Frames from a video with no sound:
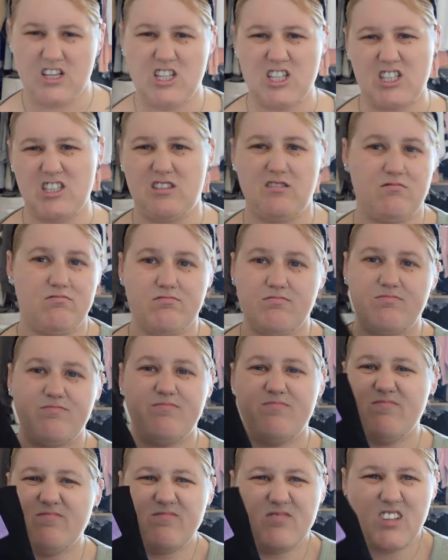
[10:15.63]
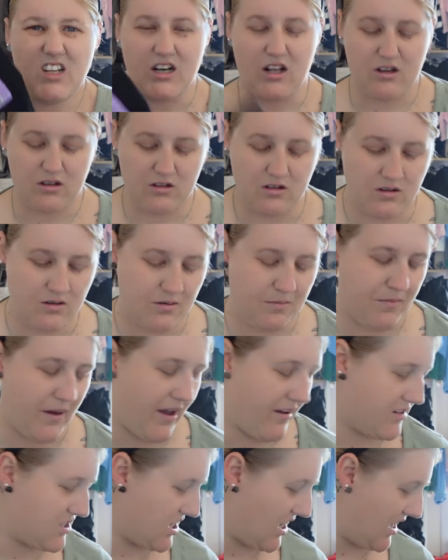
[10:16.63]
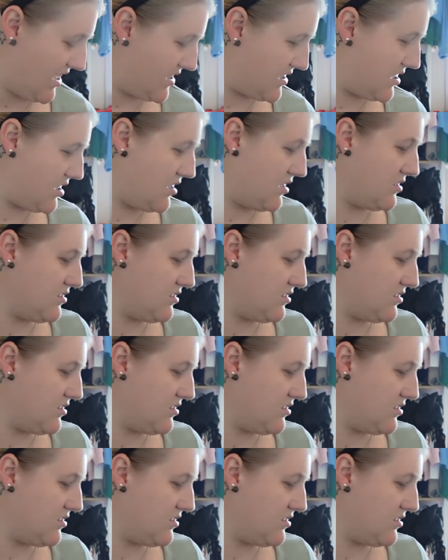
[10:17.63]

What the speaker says: just, you know, a pair of jeans.